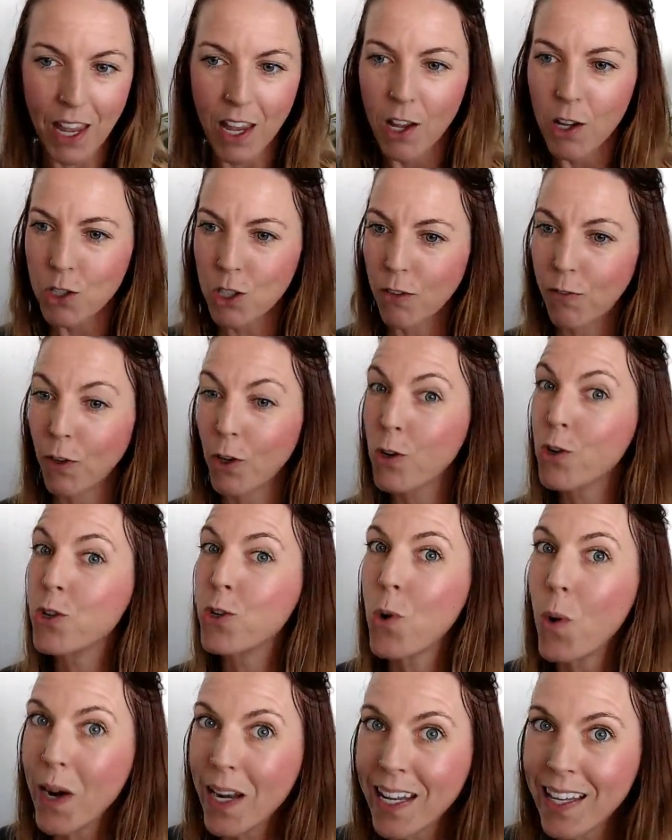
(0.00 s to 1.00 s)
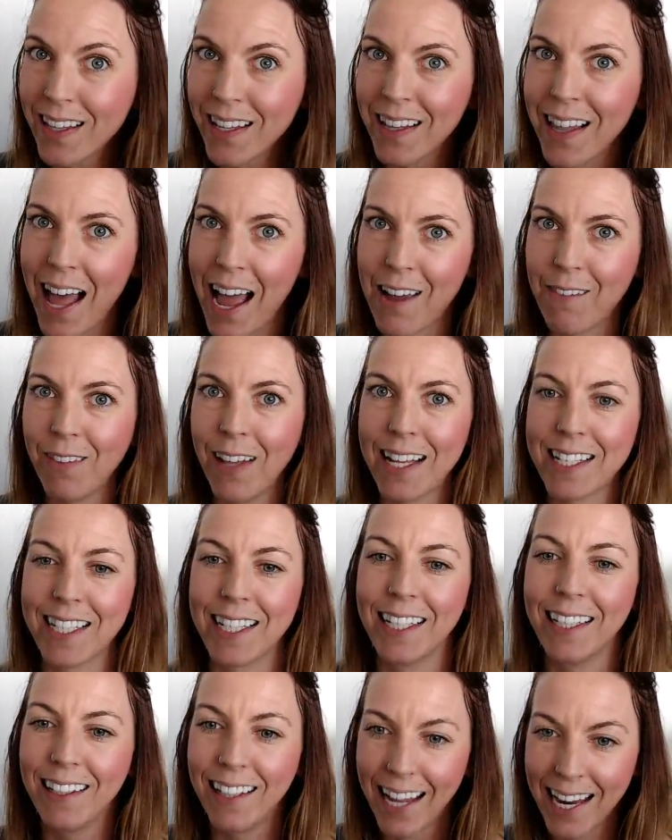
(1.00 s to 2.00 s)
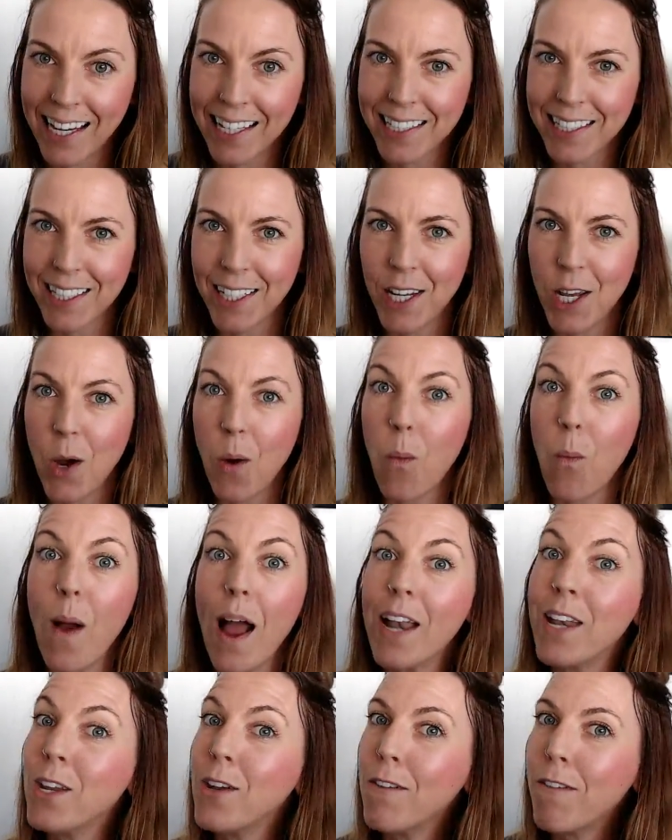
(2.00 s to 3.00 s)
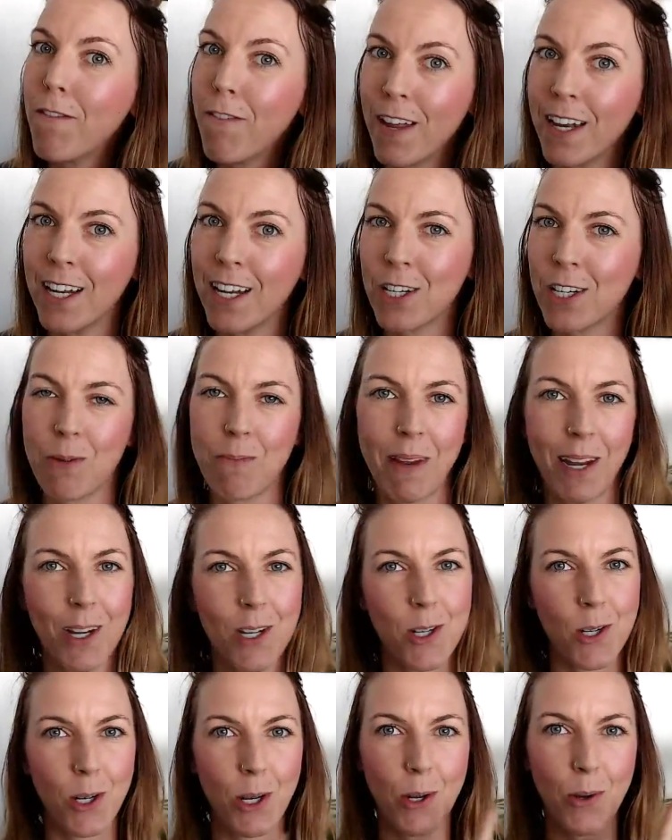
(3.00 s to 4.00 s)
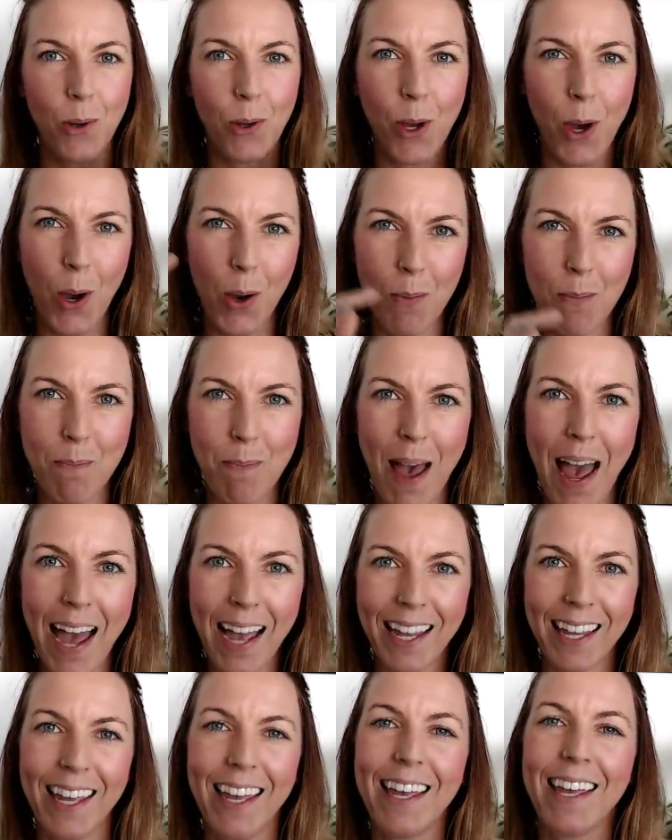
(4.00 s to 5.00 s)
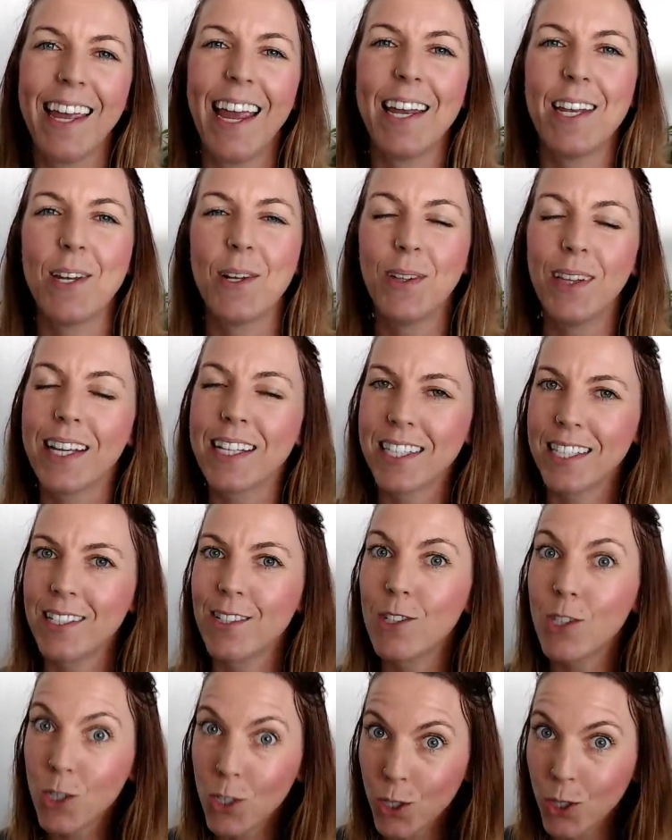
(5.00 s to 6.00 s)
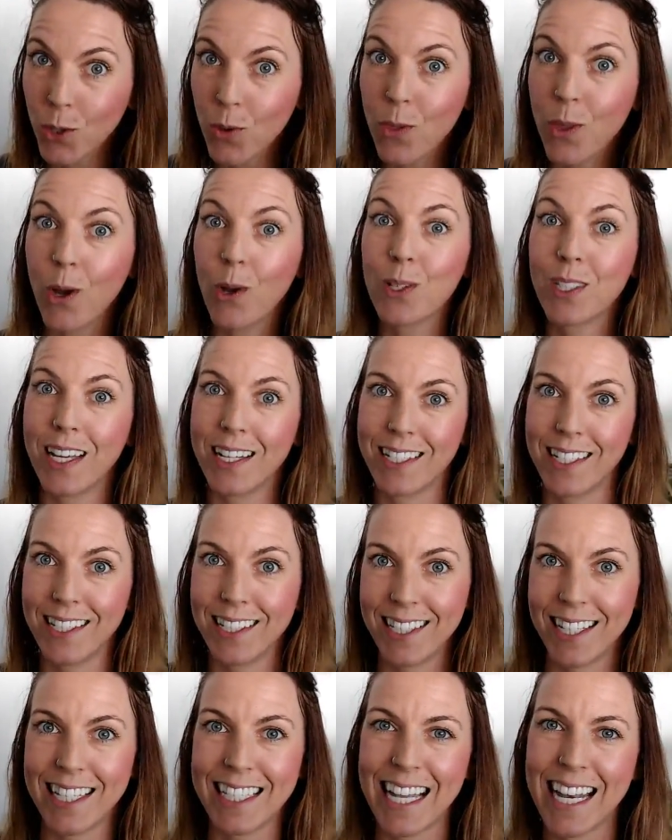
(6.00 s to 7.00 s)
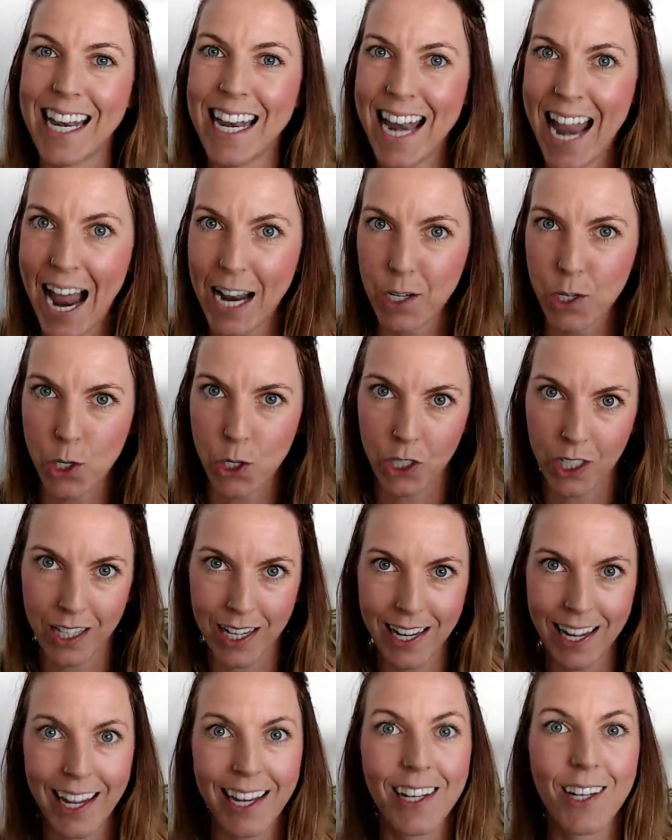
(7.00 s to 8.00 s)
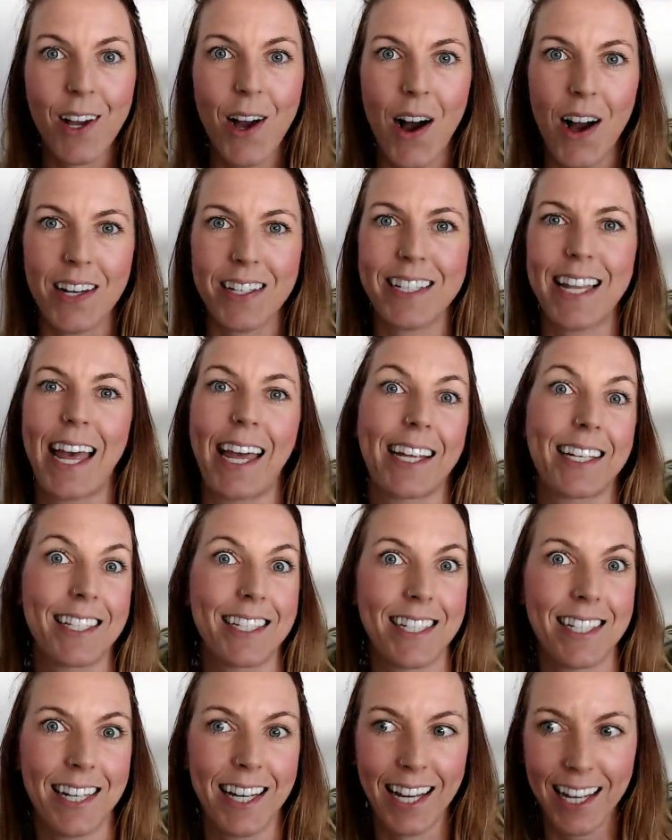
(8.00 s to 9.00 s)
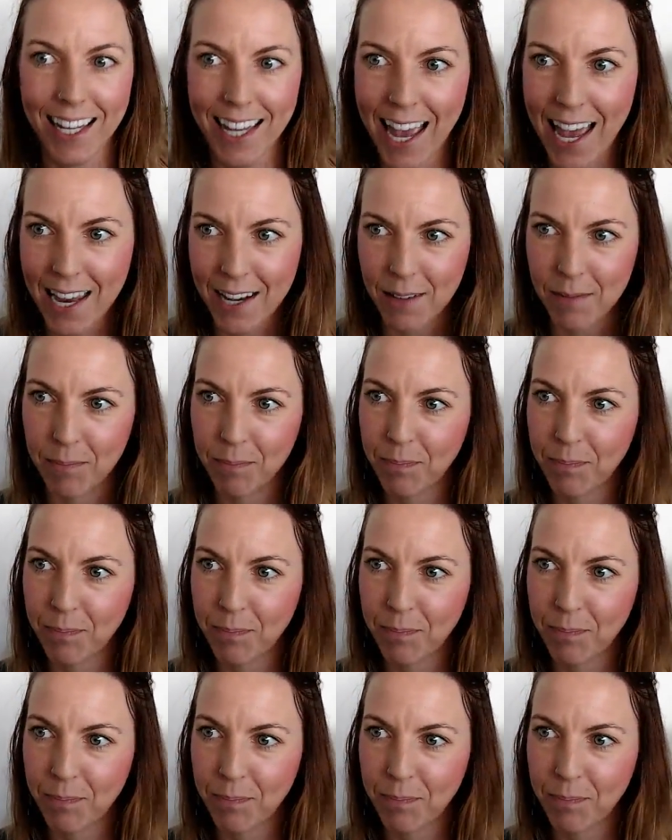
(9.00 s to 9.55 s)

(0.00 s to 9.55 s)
So if you're joining the live lesson late, when you finish, make sure you go back and you listen to those sentences naturally in context again.